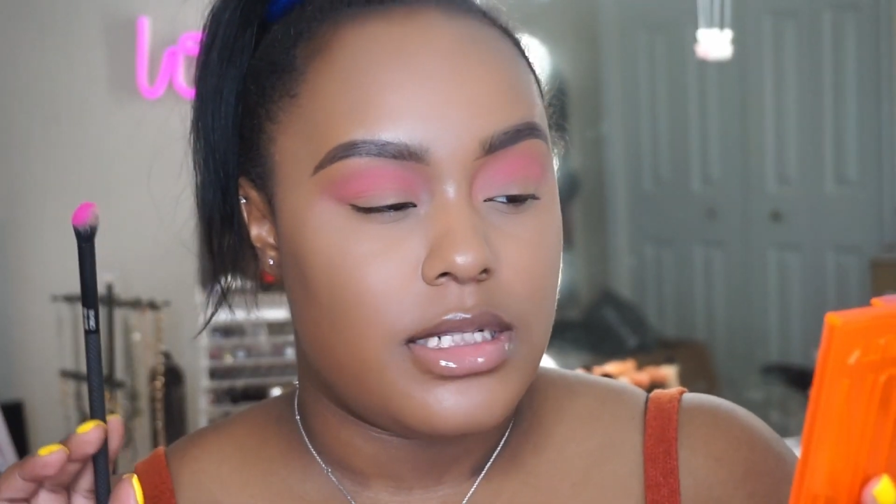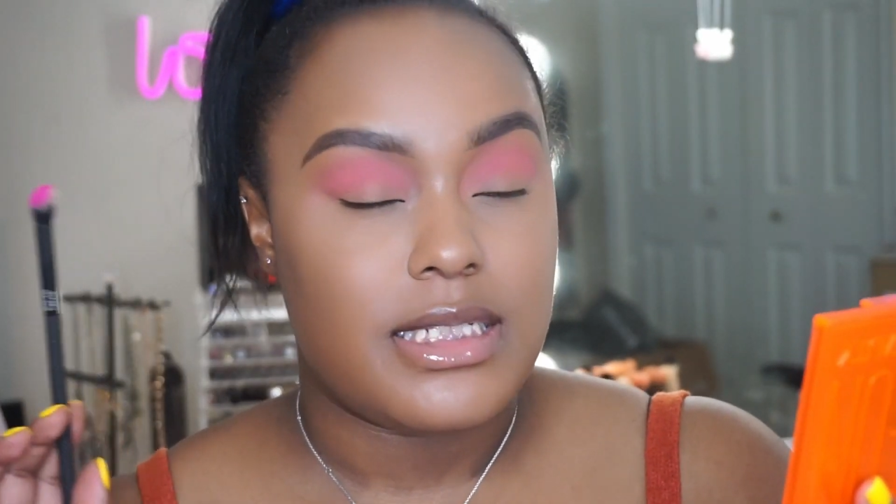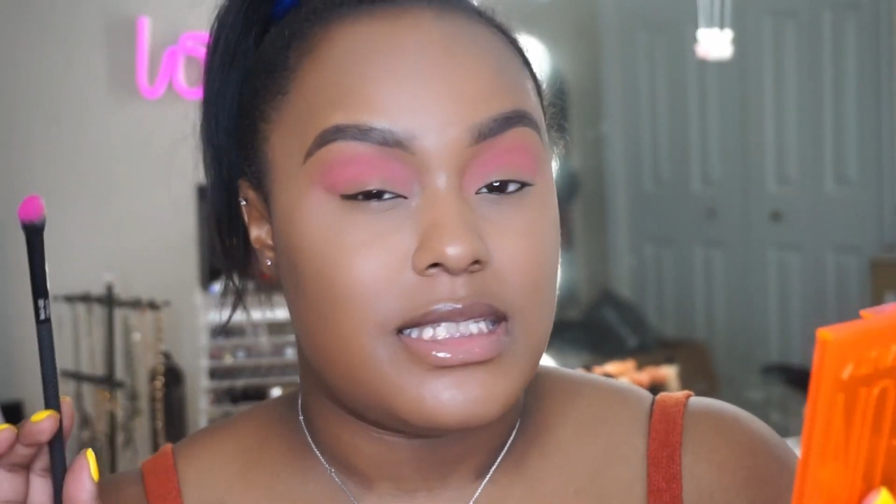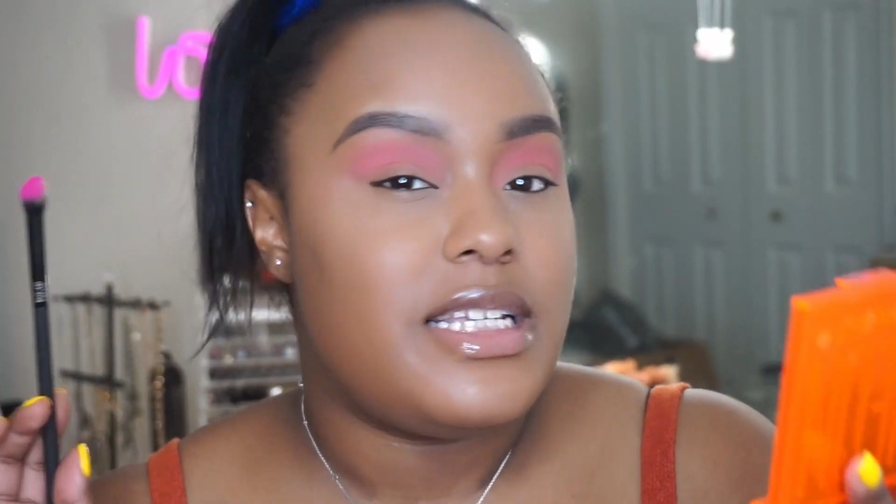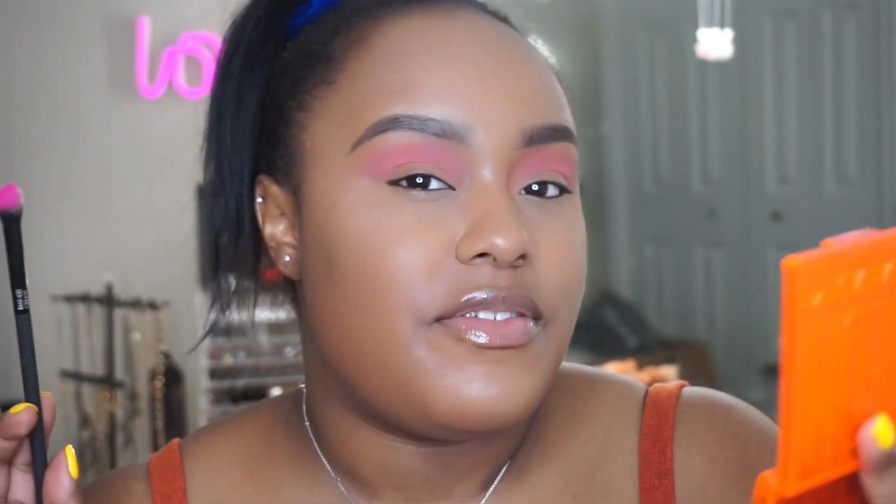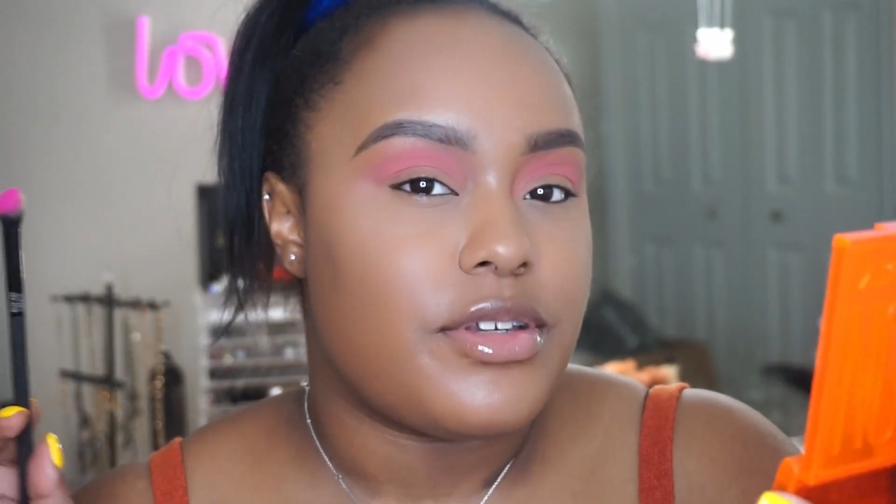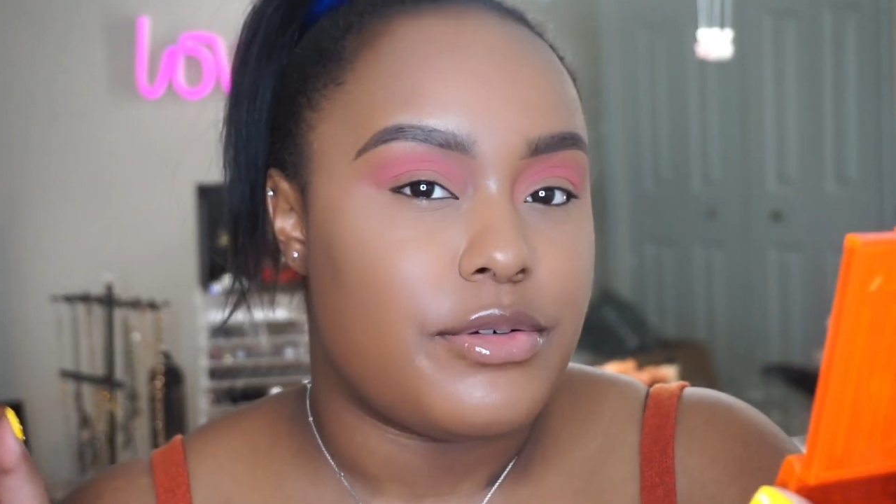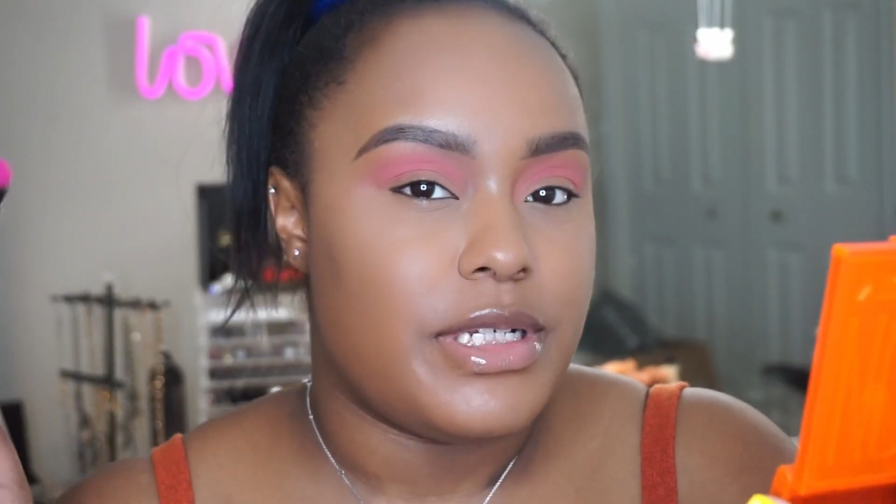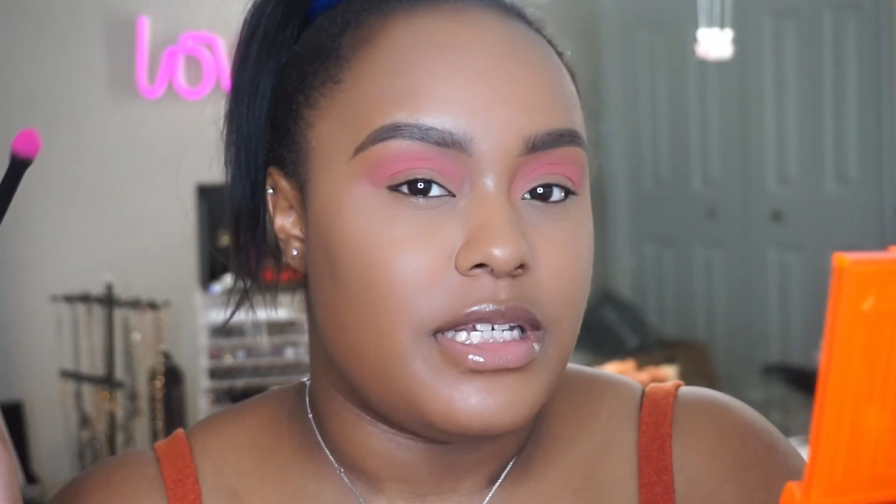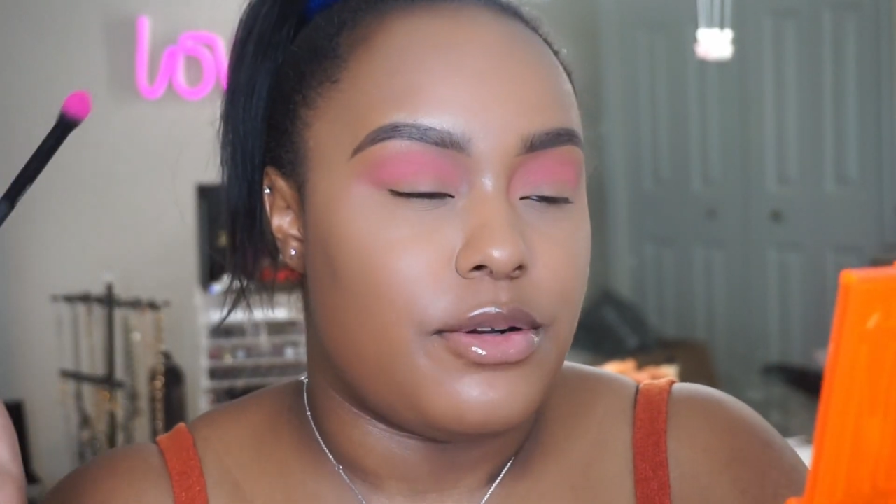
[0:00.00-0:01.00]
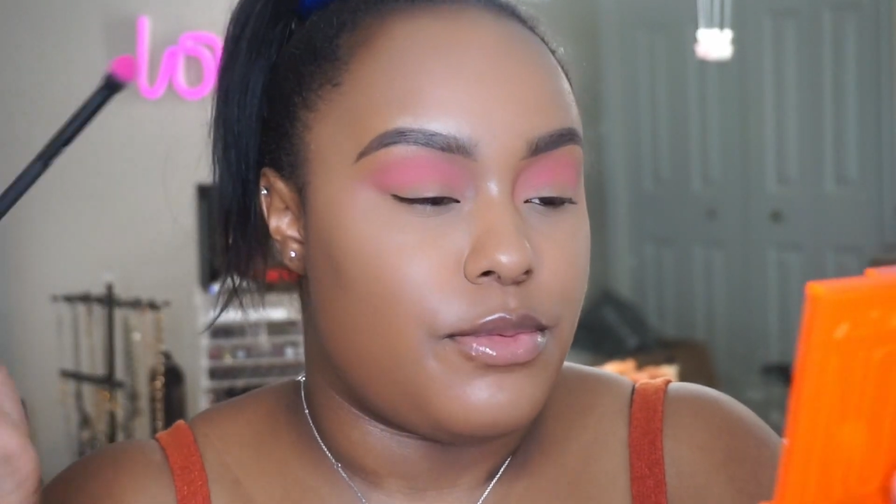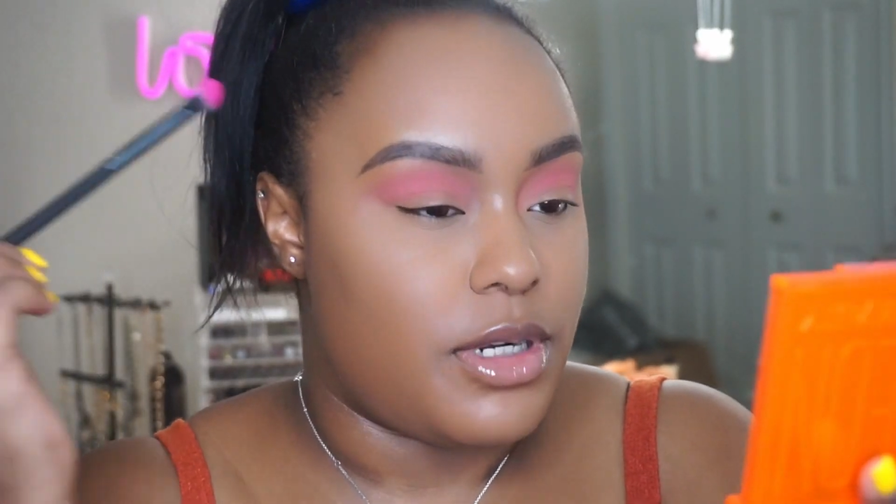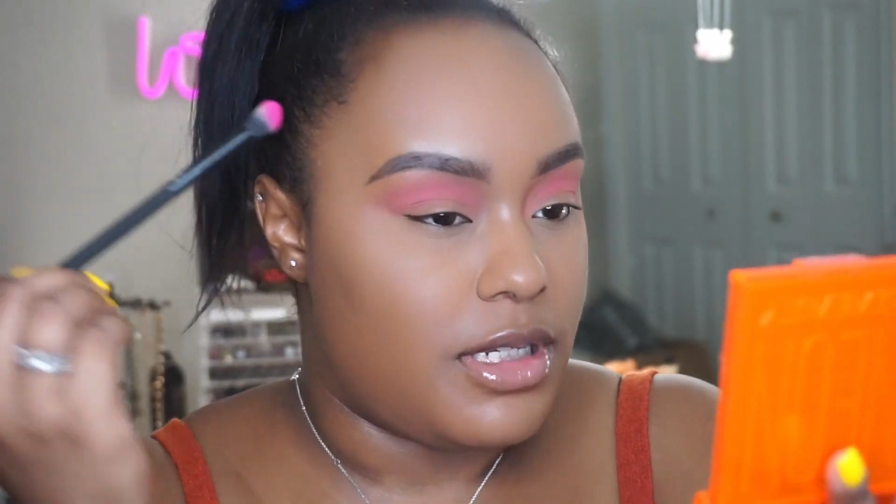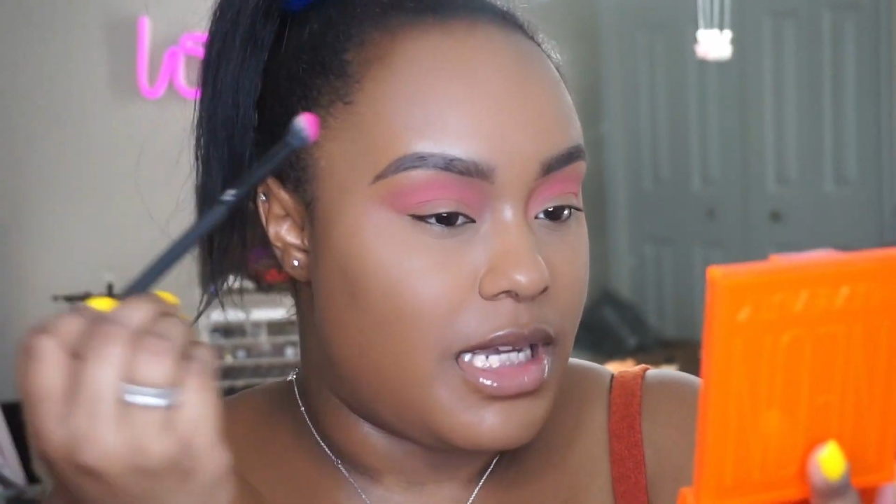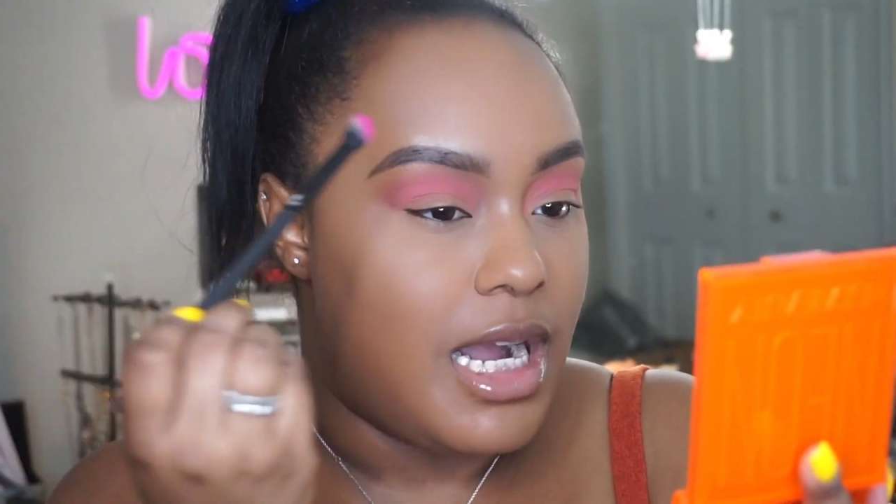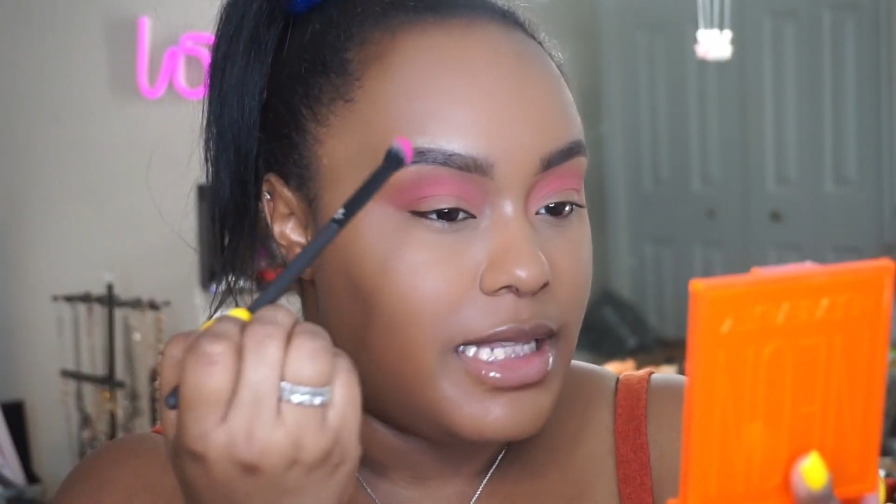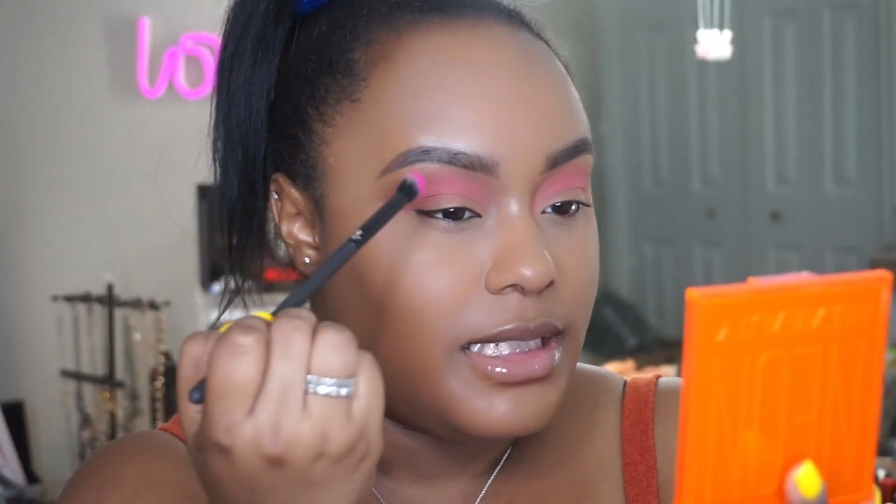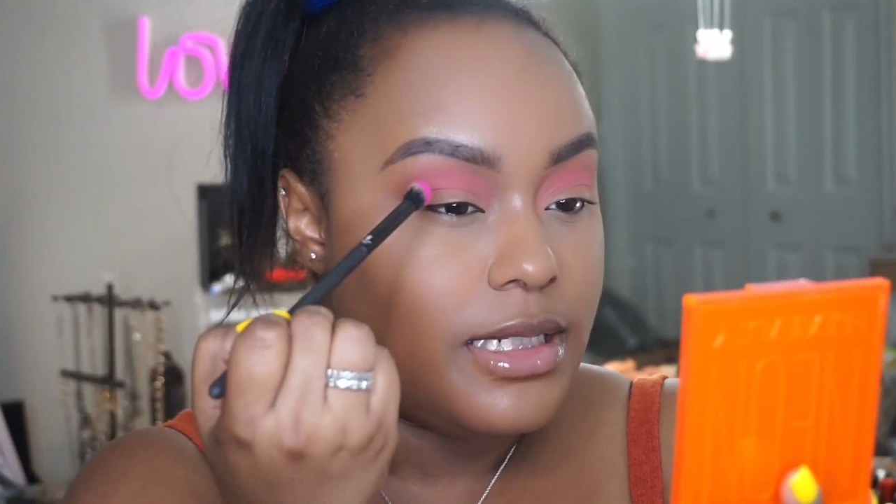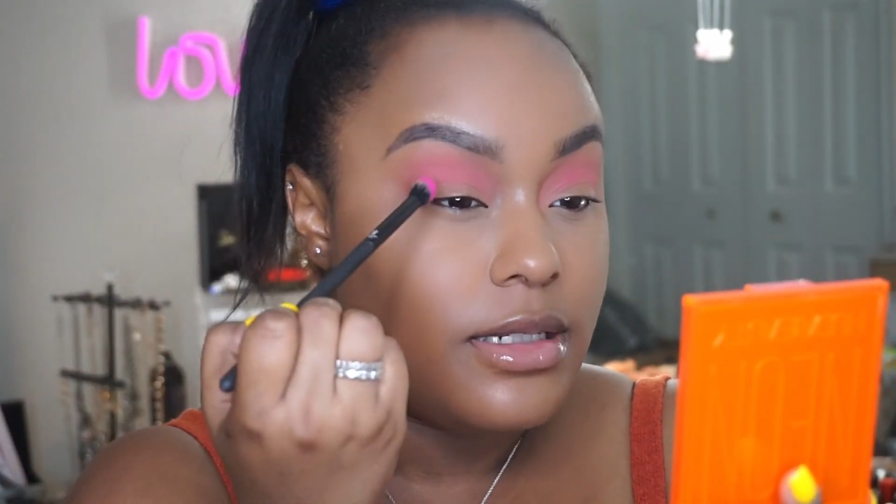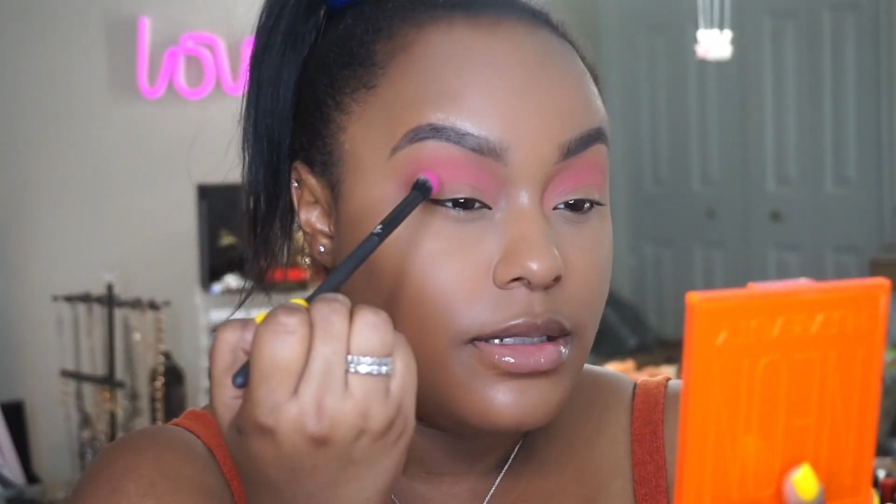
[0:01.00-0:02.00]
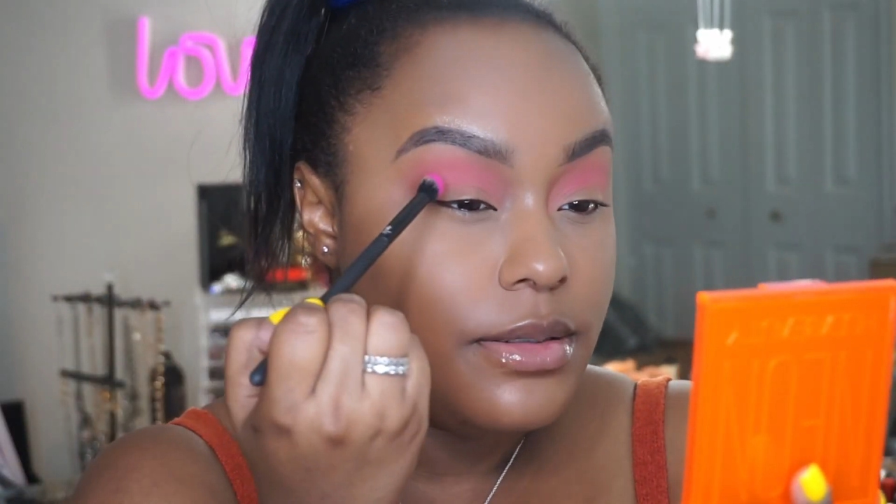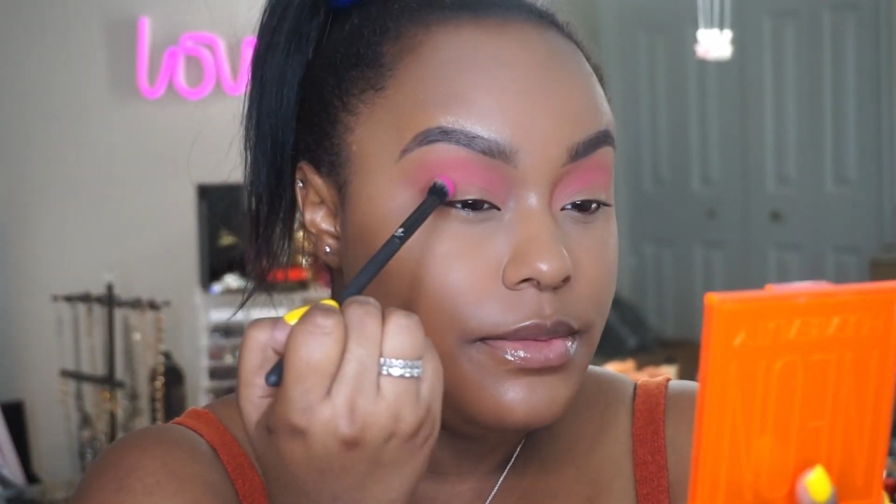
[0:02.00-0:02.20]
to see if they're really gonna work on the eyelid.